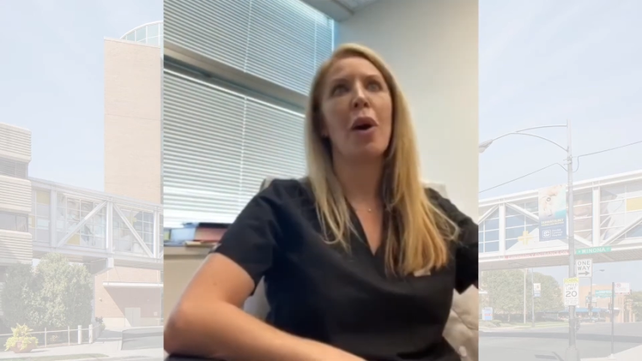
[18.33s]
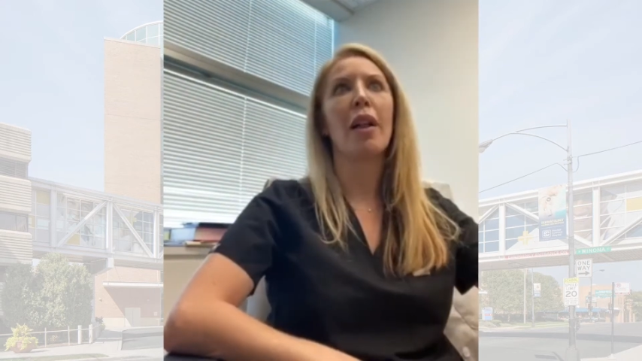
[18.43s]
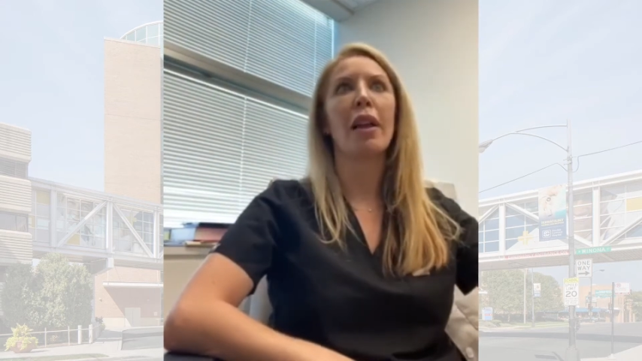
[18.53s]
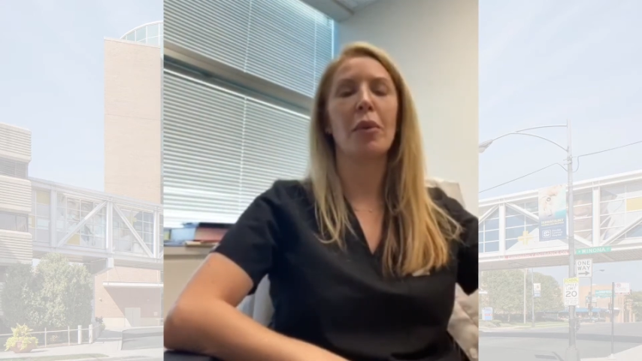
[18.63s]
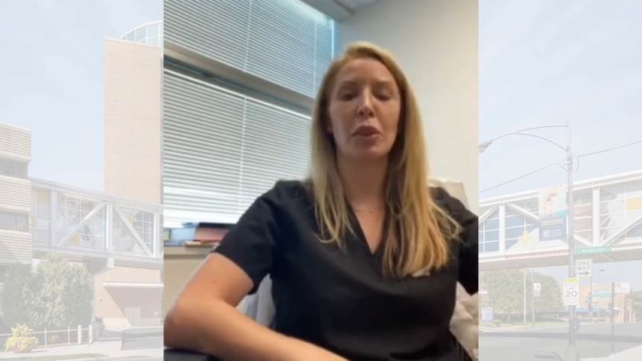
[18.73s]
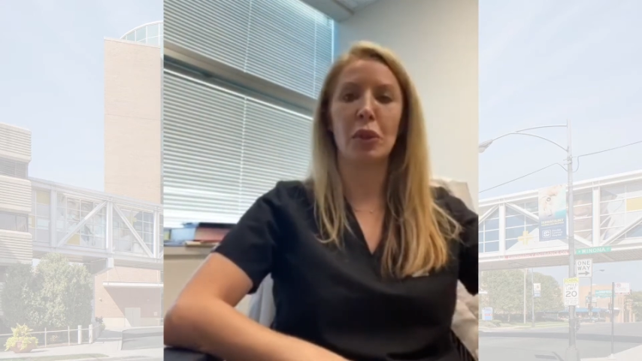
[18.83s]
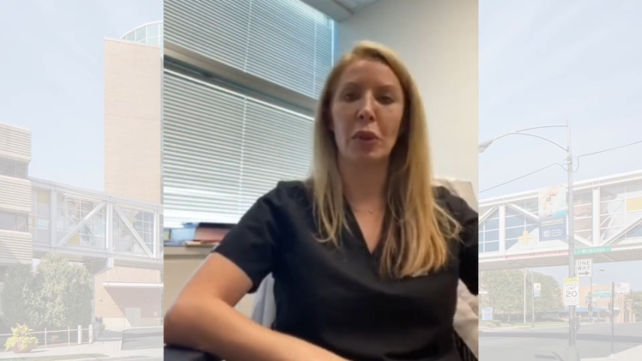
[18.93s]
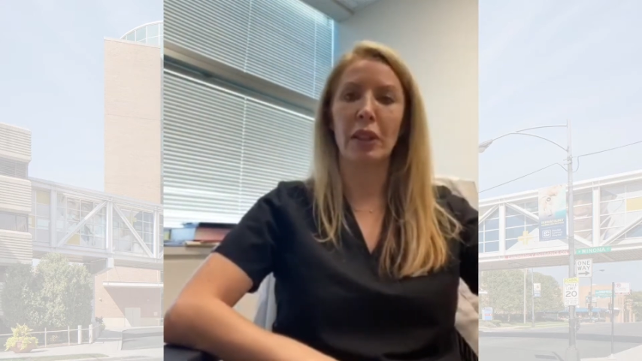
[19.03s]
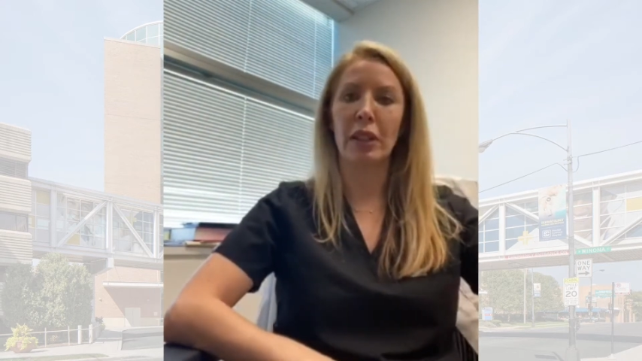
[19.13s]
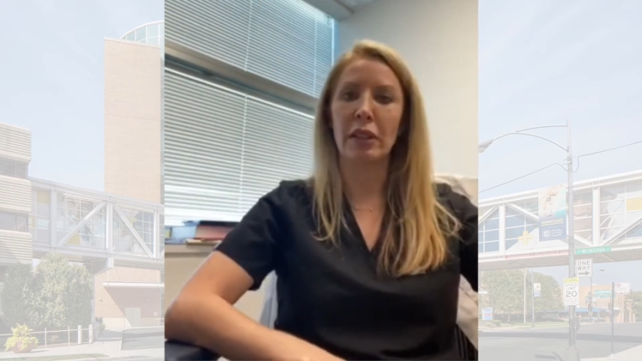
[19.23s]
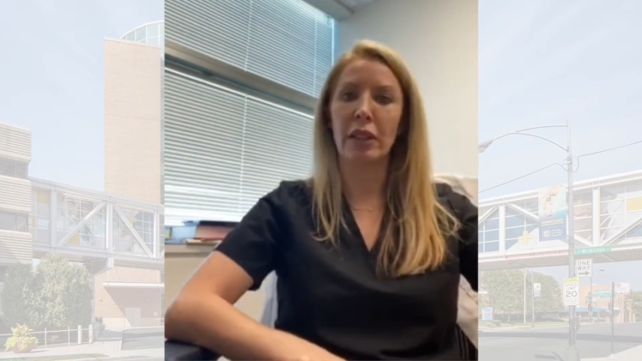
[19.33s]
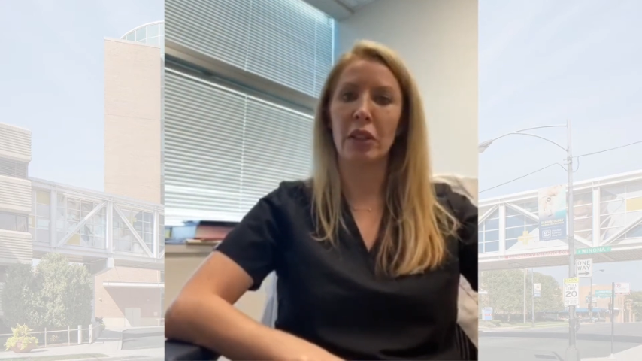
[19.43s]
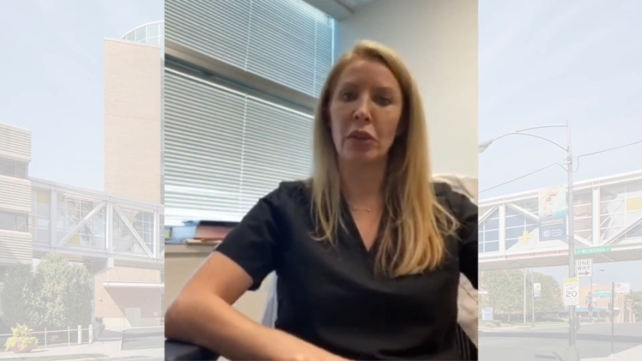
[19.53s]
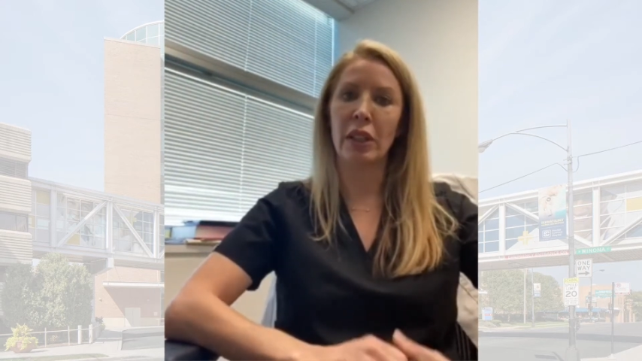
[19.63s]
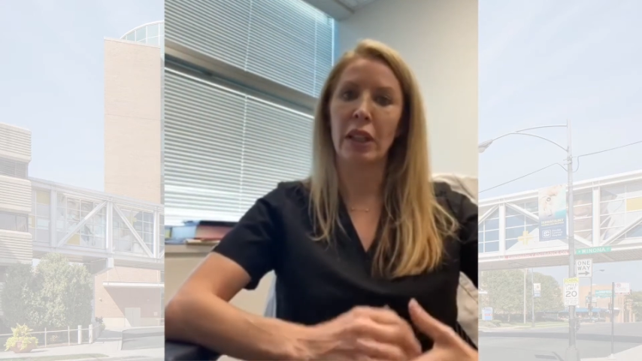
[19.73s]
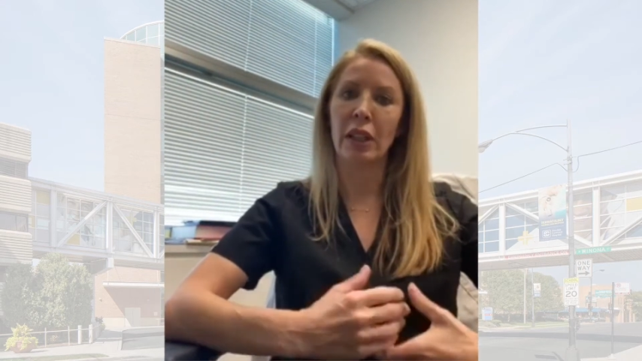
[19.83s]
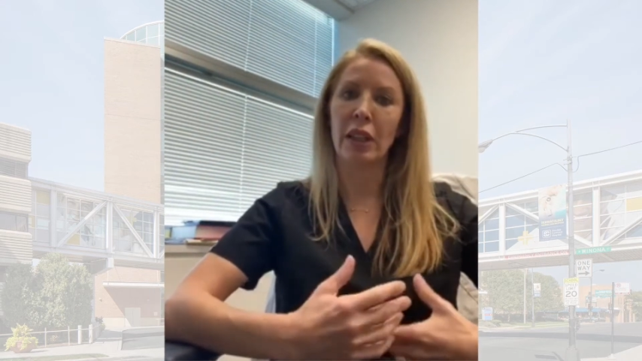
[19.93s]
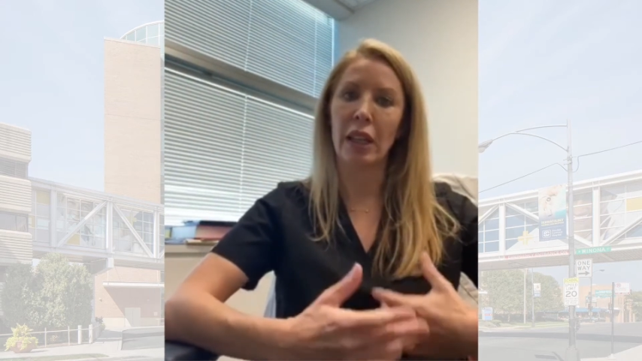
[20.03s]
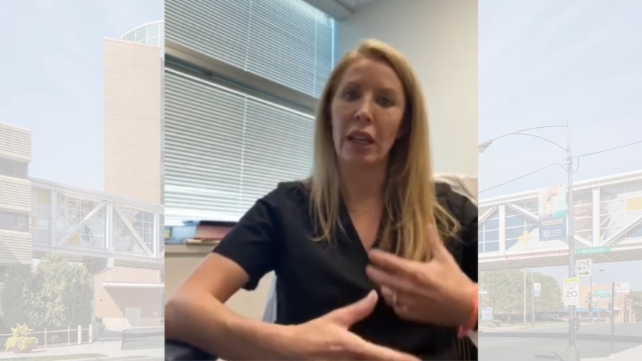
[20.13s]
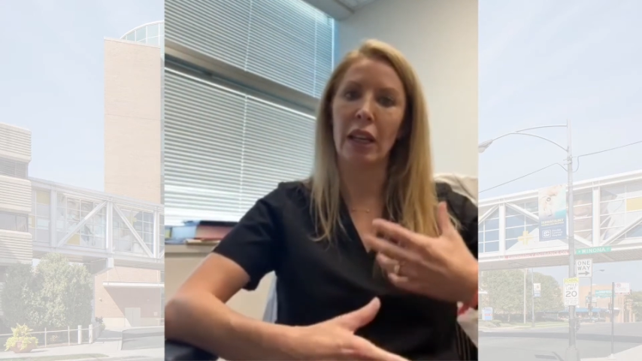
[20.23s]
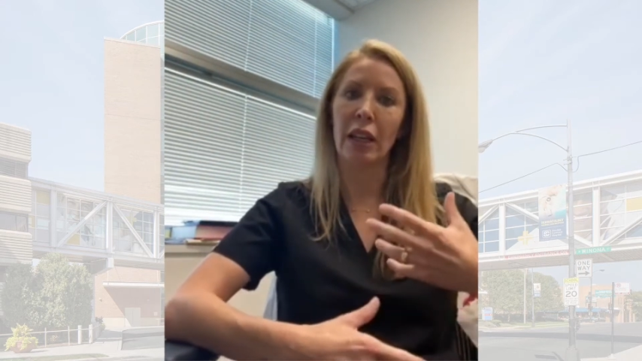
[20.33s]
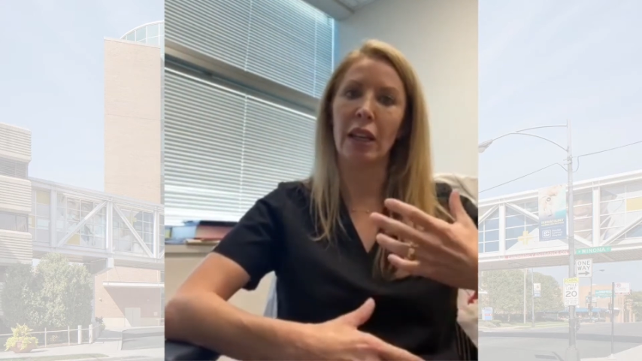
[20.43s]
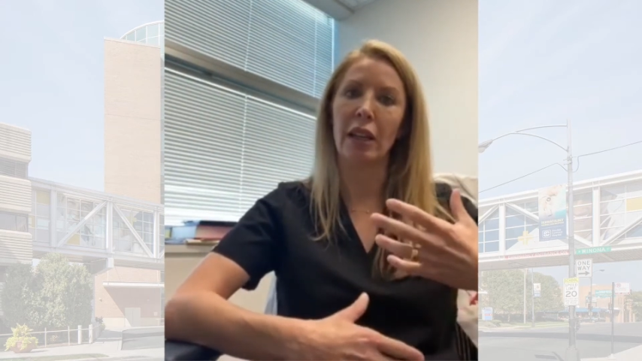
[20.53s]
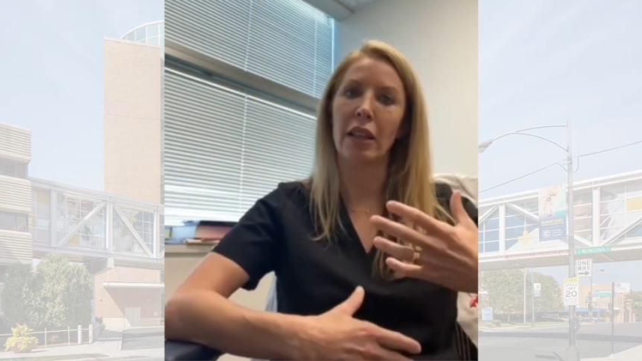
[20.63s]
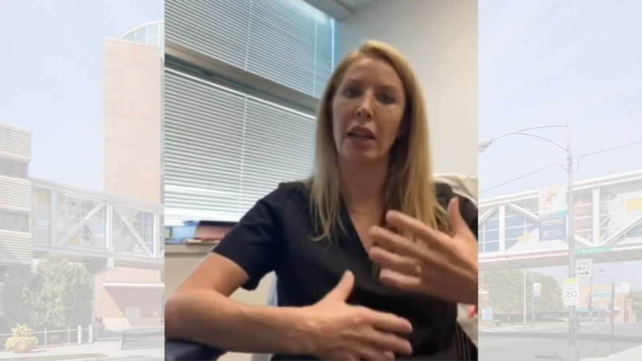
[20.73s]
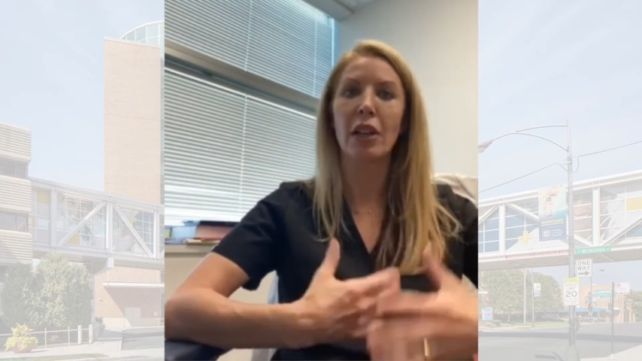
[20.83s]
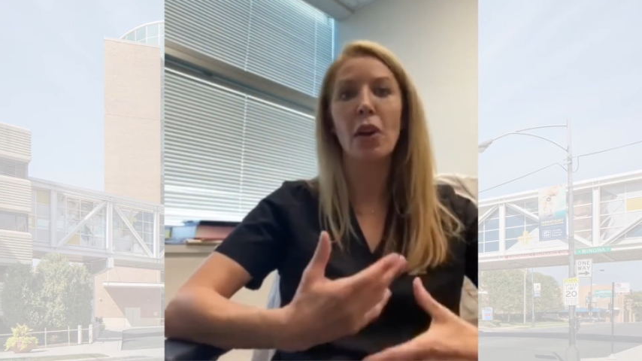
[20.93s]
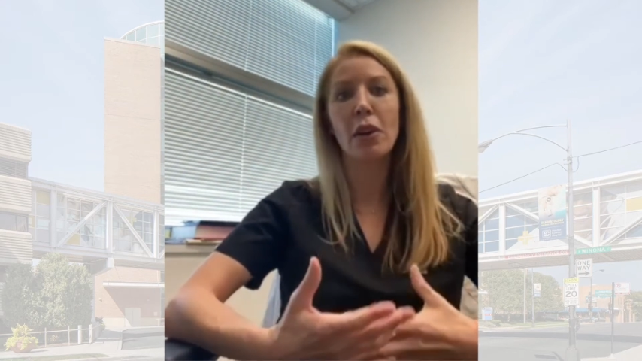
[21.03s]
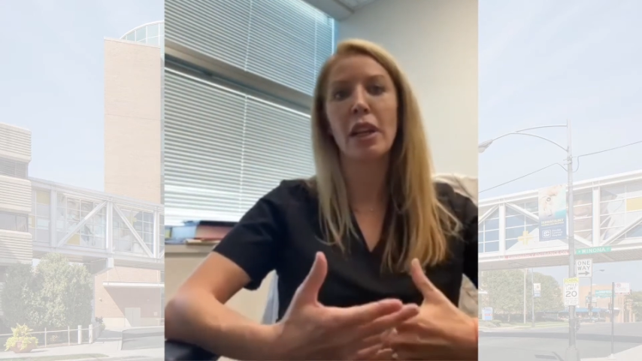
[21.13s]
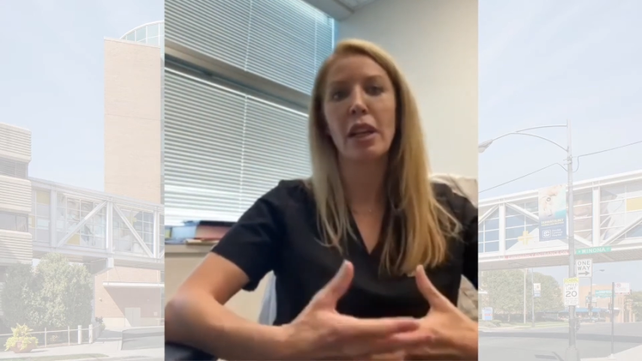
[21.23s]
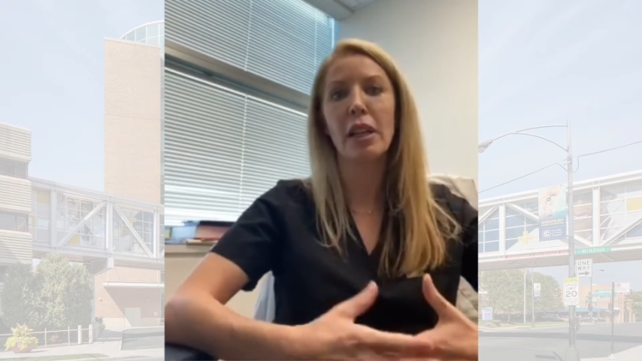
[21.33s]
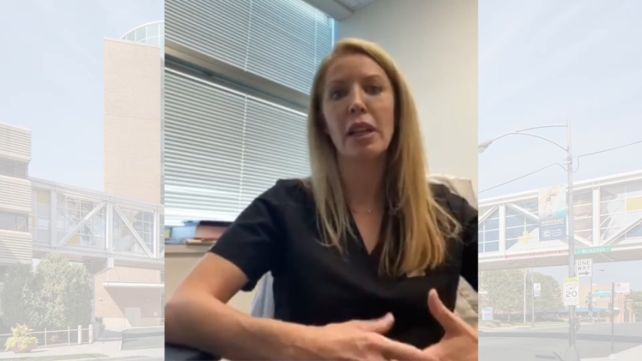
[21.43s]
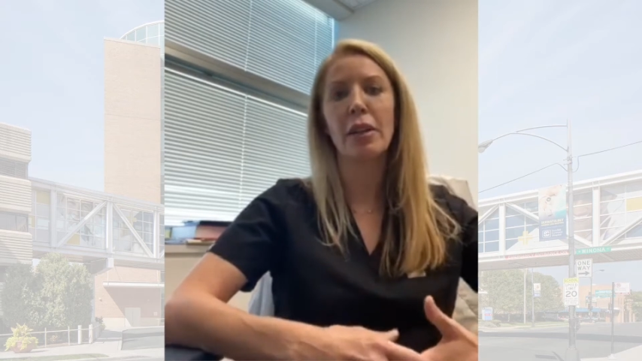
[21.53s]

While I was doing this, an interesting thing that I noted